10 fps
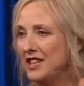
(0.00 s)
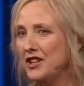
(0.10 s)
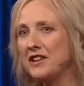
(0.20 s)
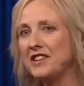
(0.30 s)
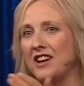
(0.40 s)
You
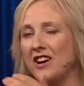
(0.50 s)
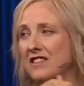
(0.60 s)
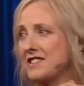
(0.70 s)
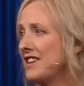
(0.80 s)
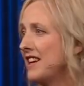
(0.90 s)
know, The
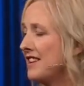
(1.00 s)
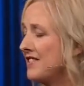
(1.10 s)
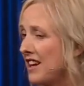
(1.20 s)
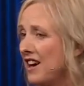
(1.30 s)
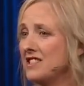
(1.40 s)

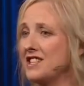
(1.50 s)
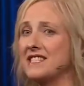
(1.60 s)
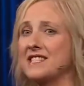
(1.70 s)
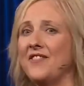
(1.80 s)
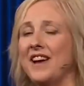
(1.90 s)
Guardian
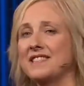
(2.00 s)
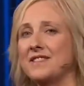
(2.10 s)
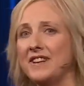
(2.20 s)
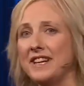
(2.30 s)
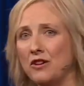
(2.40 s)
has
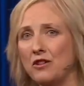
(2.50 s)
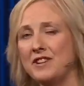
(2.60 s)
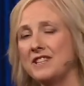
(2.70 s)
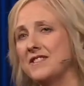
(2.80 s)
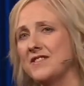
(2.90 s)
effectively got
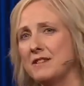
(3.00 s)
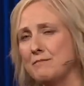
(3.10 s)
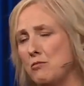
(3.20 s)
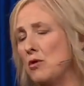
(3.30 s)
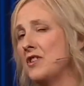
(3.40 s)
rid
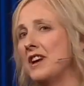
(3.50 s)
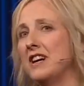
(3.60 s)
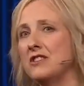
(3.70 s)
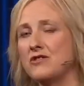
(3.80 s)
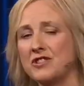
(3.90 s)
of more than
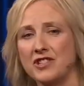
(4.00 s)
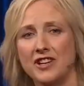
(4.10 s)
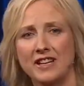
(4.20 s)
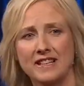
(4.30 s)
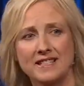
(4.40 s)
100
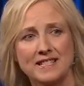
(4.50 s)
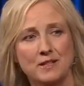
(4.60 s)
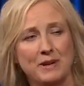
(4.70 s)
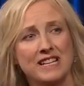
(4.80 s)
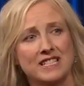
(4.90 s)

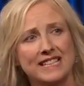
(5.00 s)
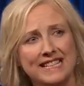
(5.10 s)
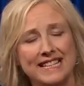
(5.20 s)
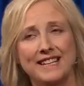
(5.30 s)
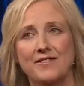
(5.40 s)
journalists. We actually
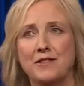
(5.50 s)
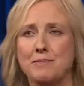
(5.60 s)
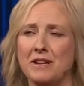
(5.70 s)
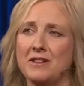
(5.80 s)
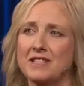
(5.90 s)
leave the
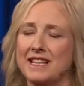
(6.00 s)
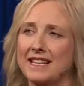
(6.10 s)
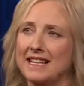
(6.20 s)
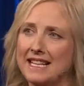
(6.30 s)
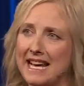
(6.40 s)

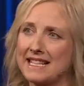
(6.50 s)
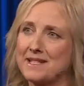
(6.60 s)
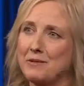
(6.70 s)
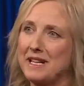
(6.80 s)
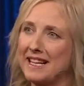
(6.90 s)
building
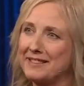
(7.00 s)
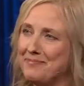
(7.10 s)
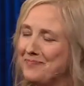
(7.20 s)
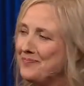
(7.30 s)
next week.